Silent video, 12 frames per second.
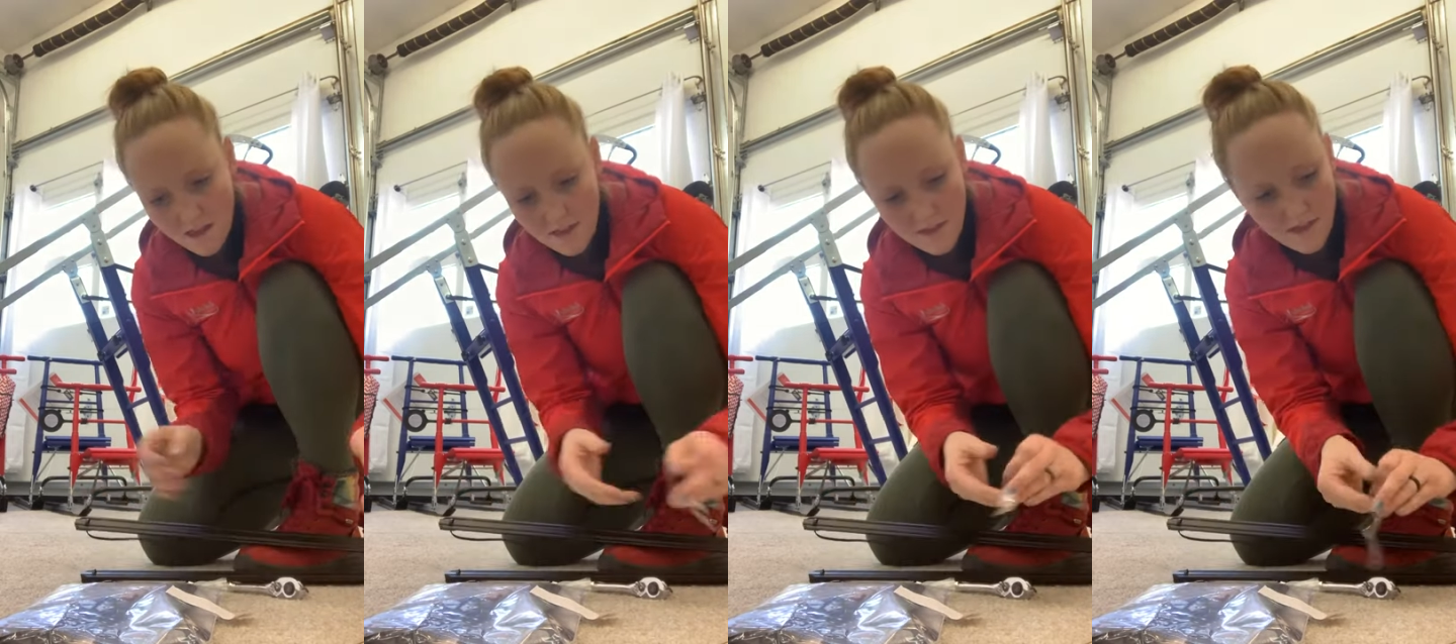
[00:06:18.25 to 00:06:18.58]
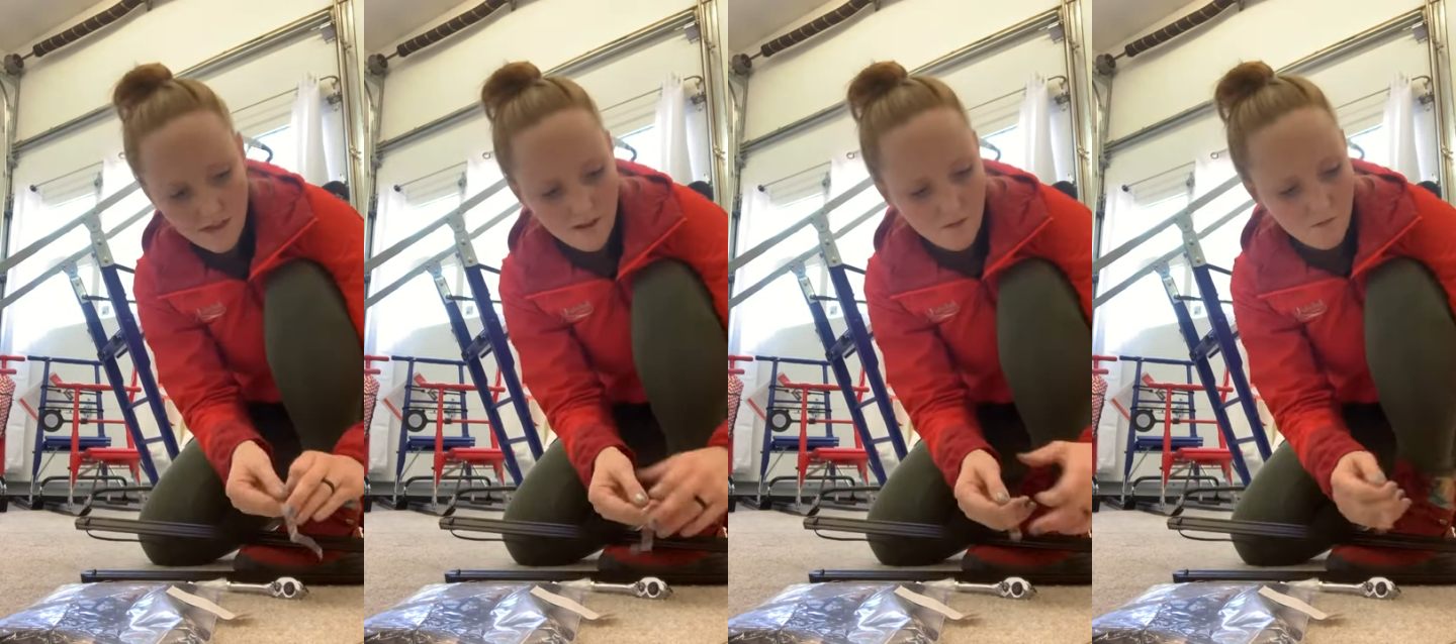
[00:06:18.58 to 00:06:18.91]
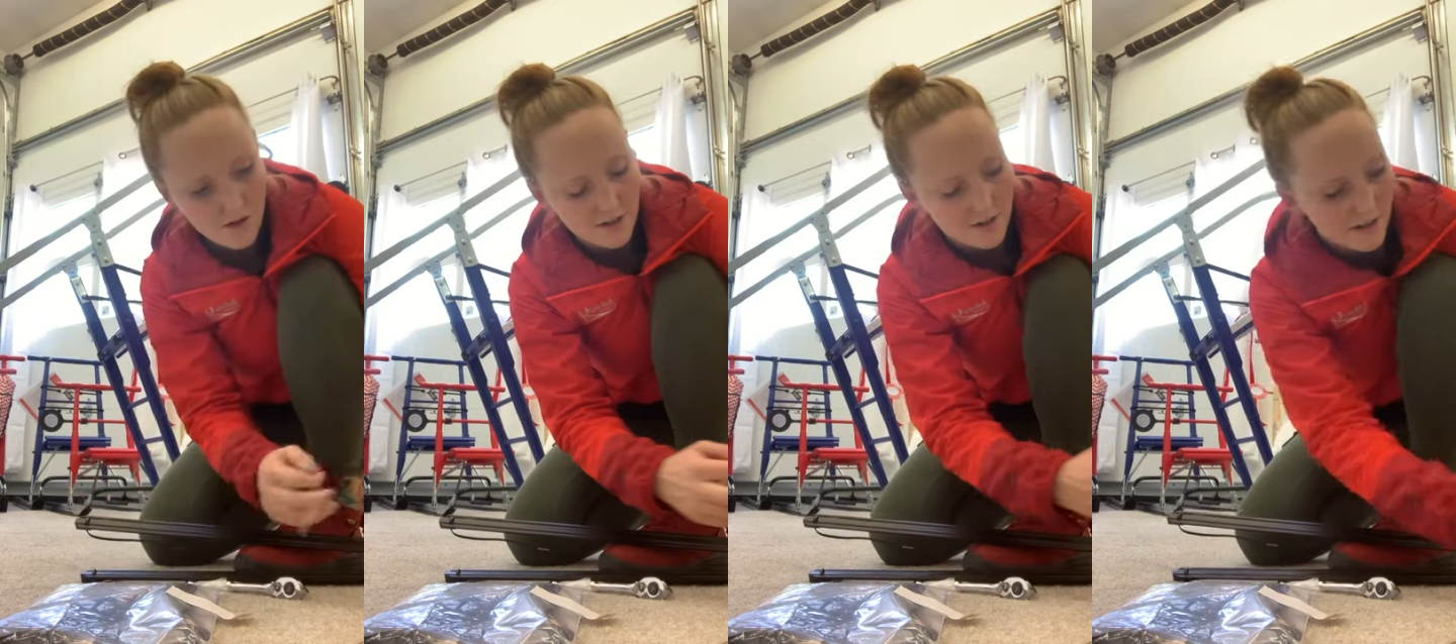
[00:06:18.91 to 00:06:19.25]
The
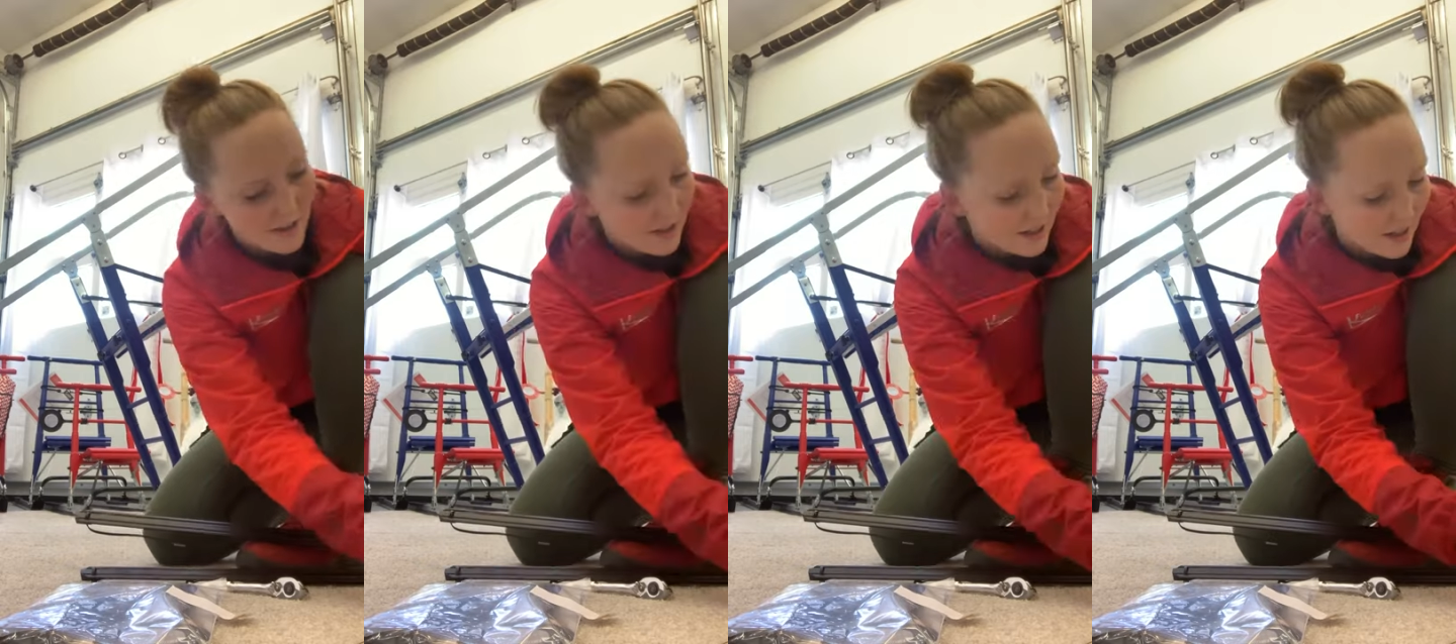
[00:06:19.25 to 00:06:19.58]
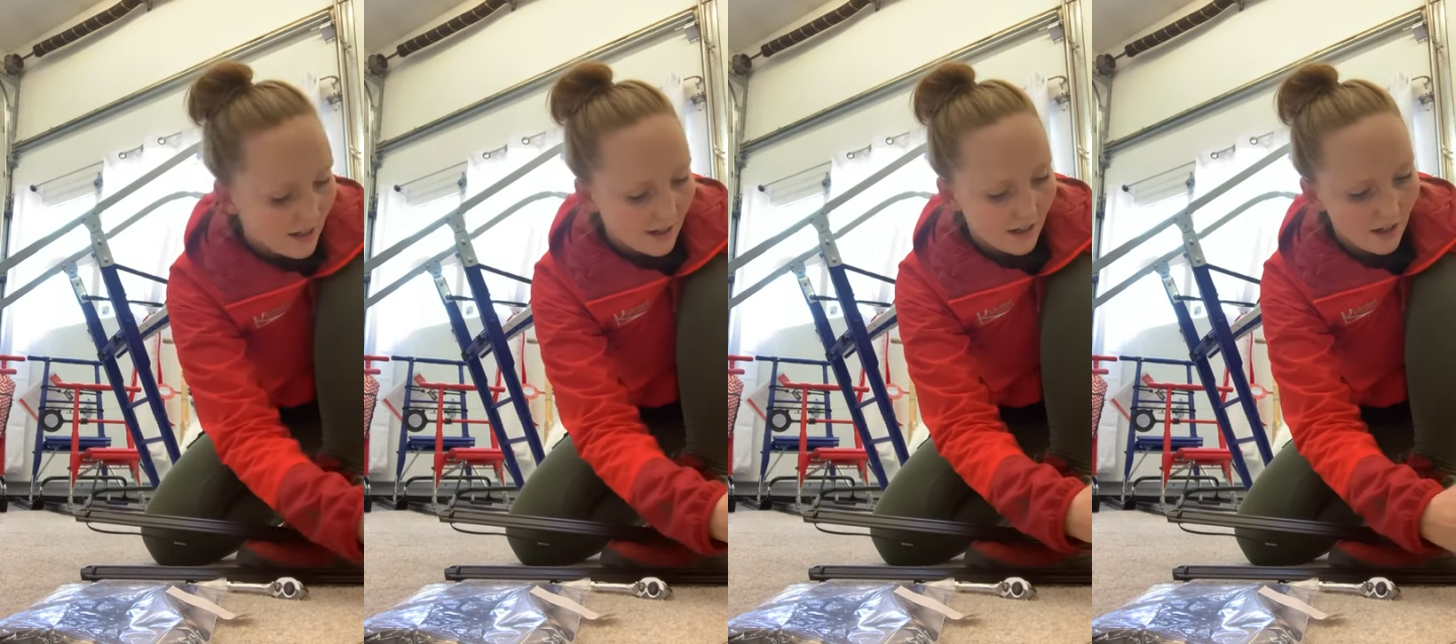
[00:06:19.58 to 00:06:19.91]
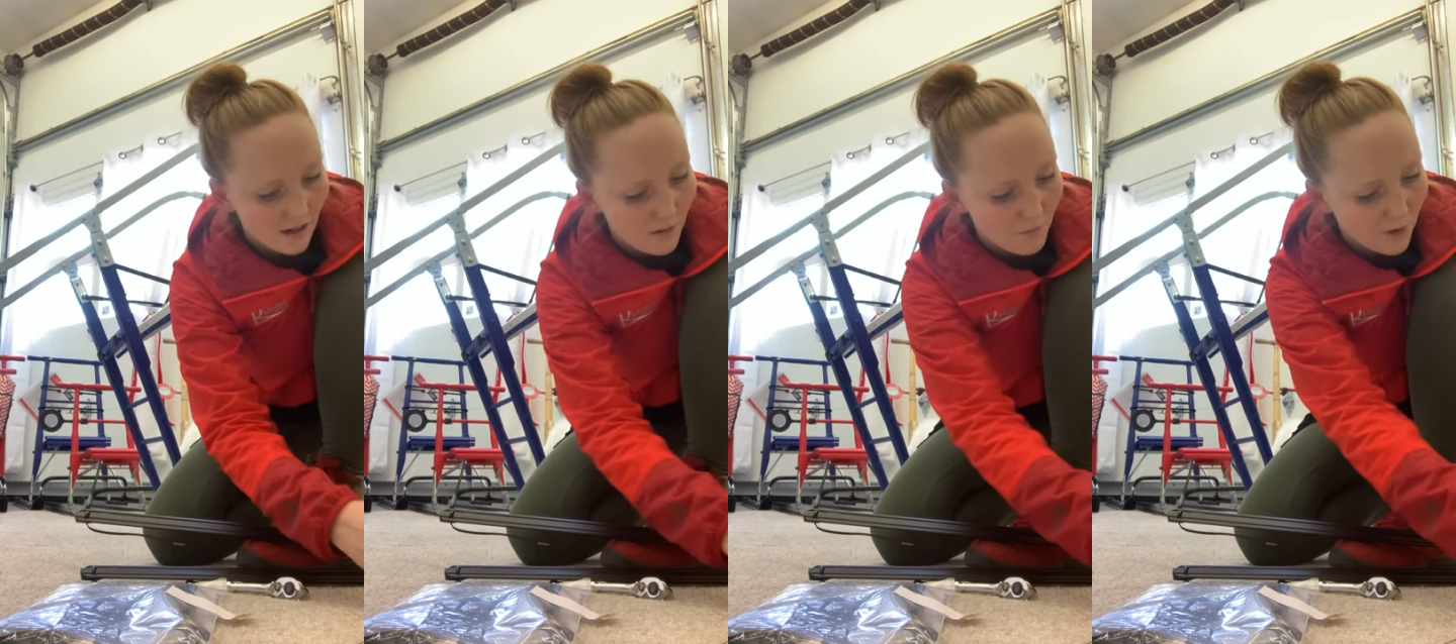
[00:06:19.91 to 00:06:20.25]
runners
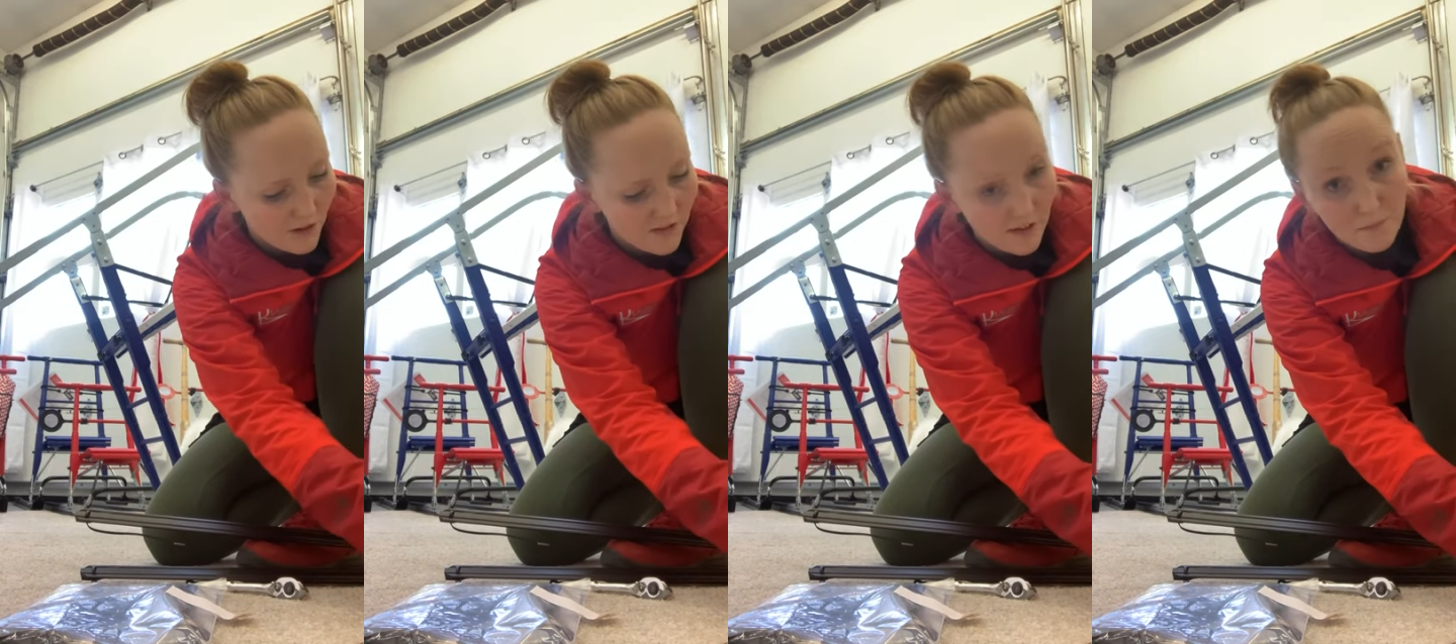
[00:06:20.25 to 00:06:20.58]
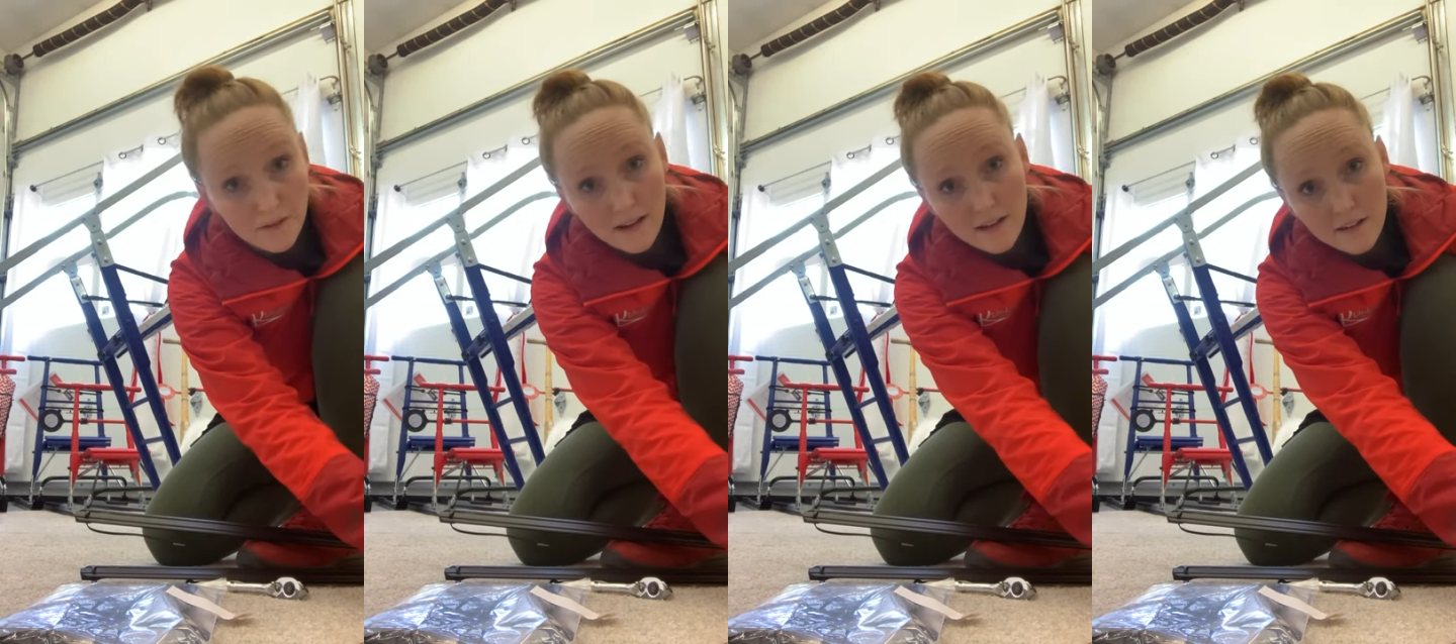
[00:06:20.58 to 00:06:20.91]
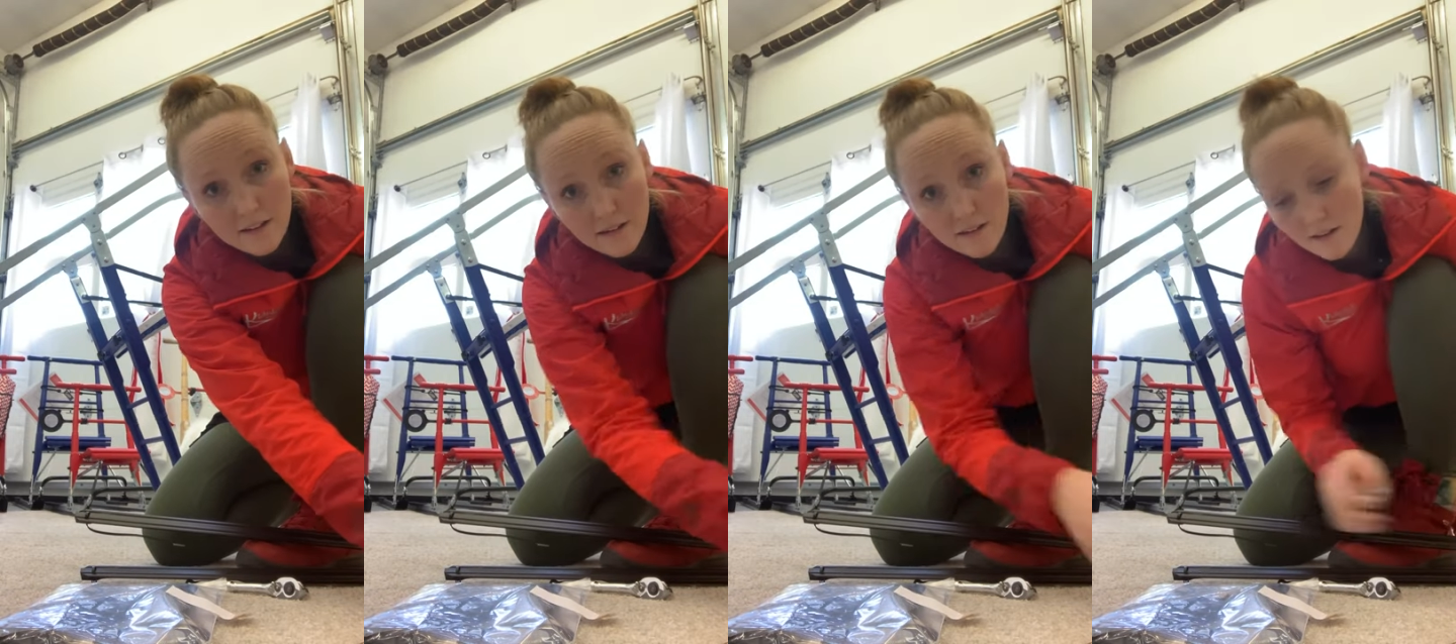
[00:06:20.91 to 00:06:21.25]
come with zip ties